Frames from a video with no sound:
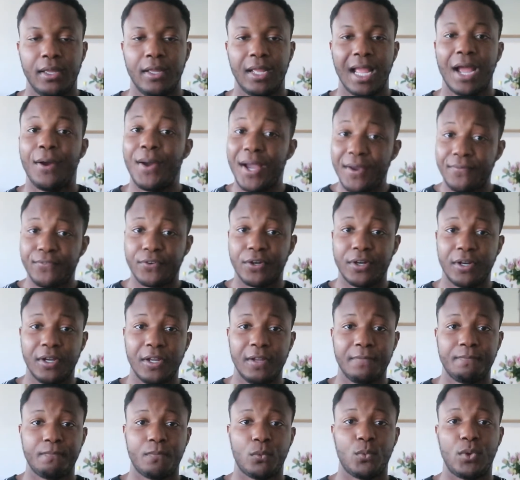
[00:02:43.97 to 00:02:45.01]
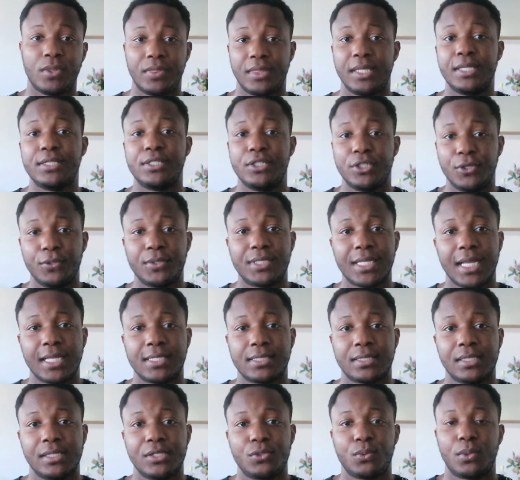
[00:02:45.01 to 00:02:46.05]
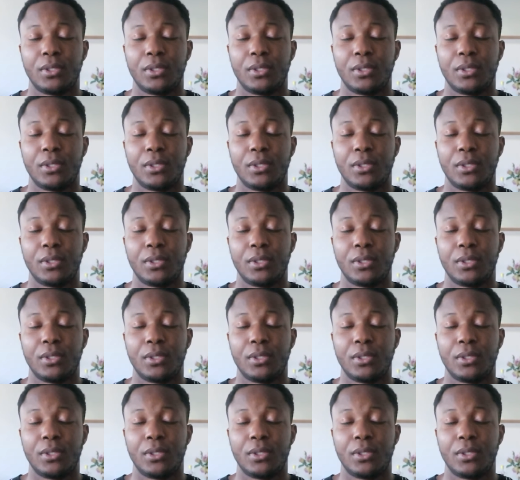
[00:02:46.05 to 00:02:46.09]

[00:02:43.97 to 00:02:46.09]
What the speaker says: However, with these new Teslas,